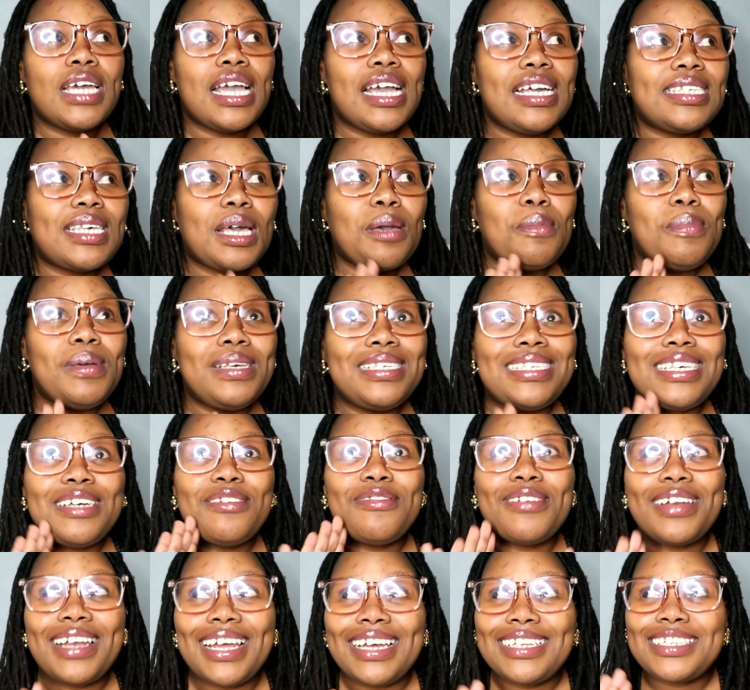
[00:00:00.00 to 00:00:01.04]
SABC
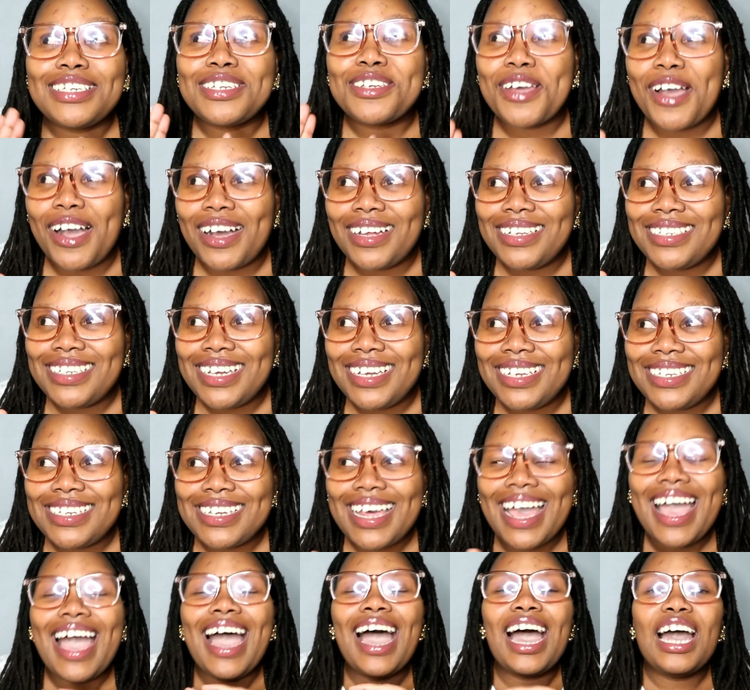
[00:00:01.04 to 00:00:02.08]
related content,
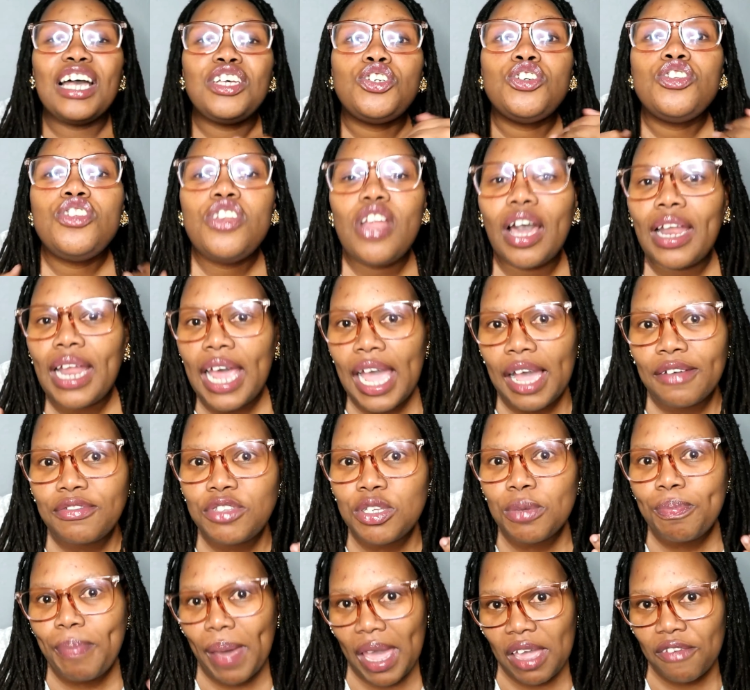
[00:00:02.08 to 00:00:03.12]
I should not have
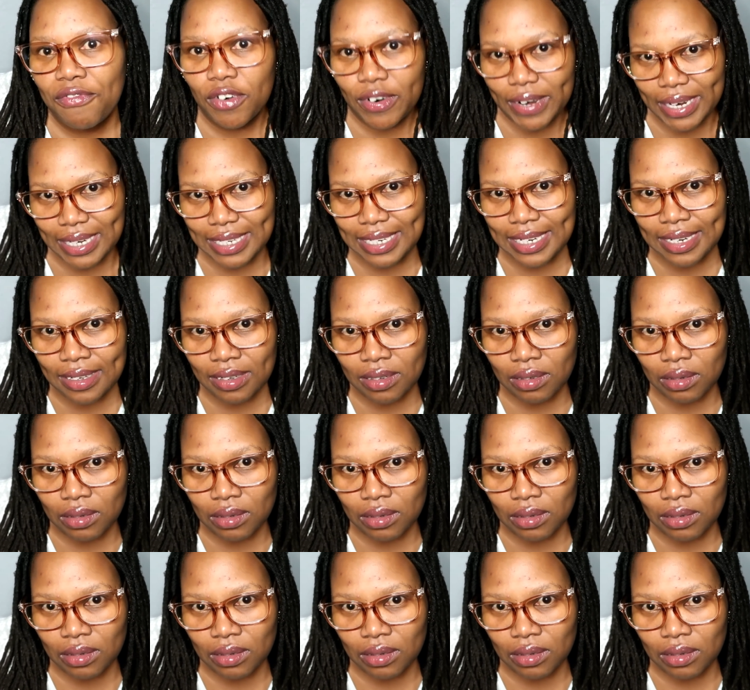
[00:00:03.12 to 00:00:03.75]
to pay for it.